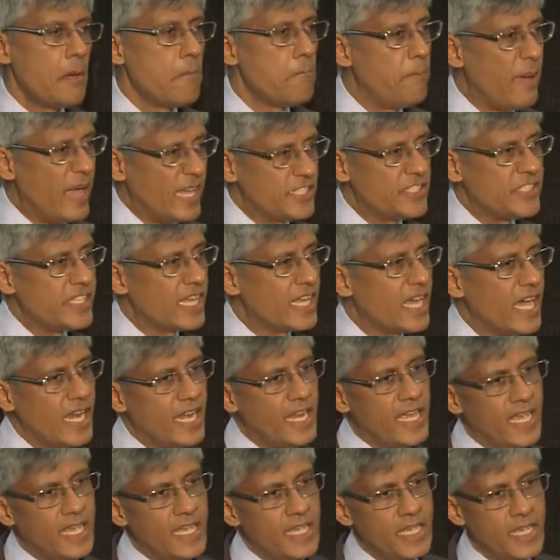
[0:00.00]

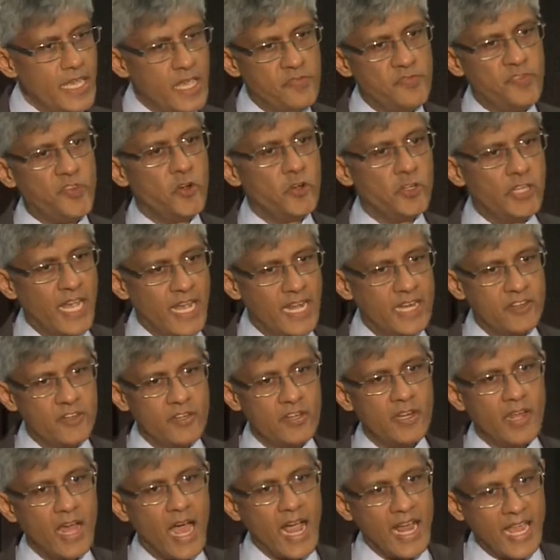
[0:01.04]
Basically, if you
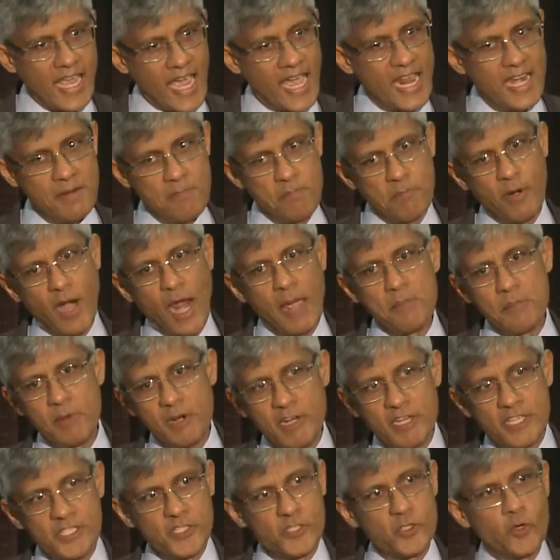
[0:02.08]
did, again,
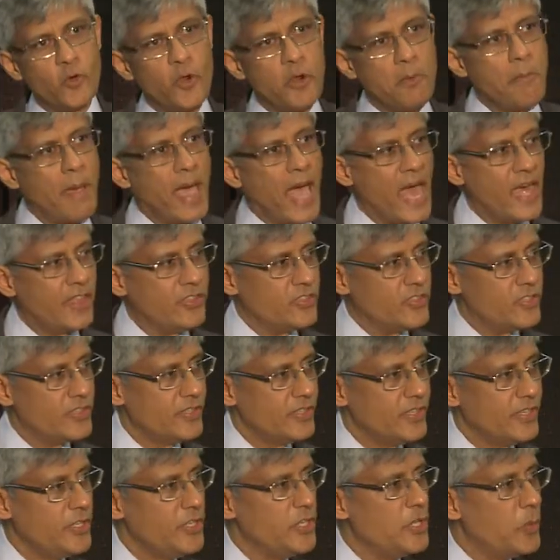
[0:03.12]
primary school math,
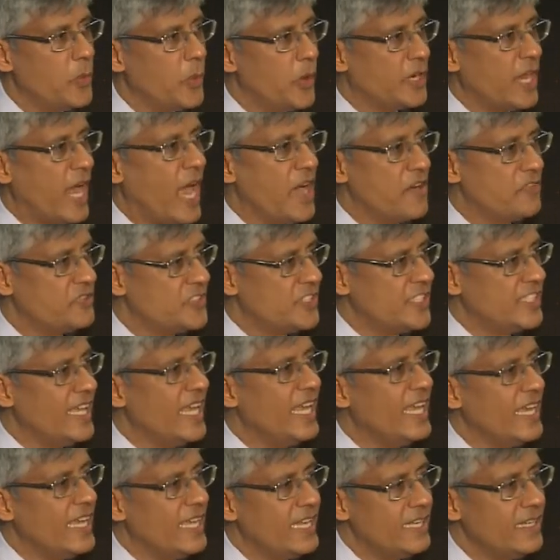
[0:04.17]
you would have
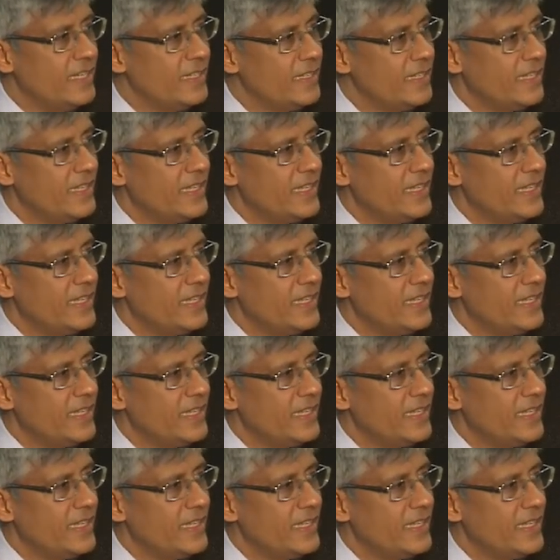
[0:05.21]
seen